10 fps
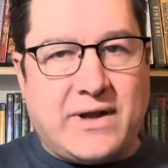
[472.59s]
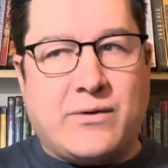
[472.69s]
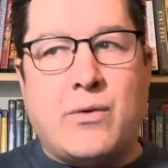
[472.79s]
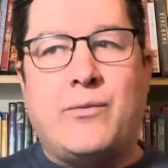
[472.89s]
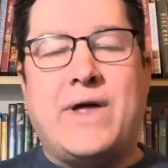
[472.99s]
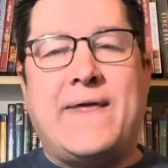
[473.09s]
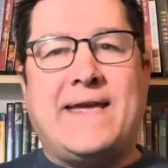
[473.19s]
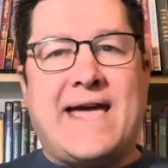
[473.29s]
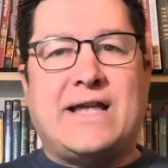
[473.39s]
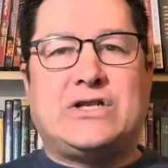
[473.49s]
Like, when they
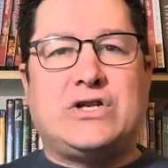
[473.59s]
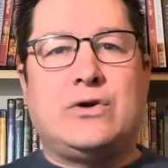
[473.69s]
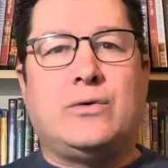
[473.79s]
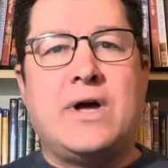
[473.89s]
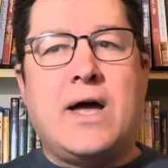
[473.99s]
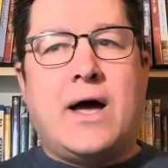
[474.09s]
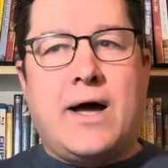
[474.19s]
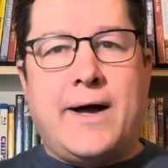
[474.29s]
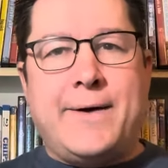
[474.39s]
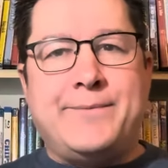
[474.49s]
get to,
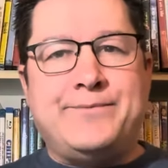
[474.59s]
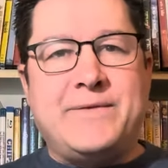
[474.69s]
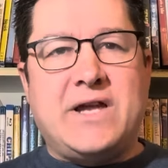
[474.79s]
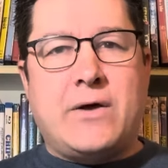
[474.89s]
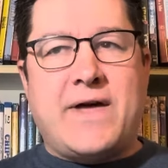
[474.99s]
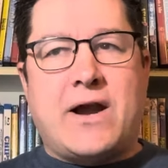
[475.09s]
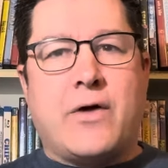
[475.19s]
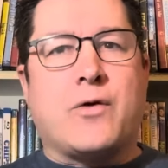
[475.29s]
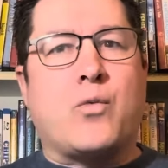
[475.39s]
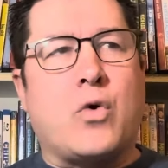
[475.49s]
you know, that
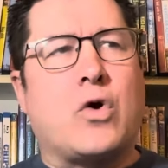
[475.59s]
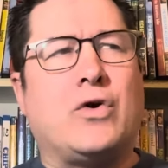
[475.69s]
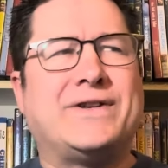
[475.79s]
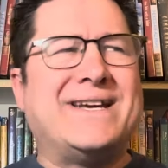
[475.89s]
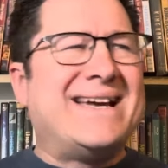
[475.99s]
other world,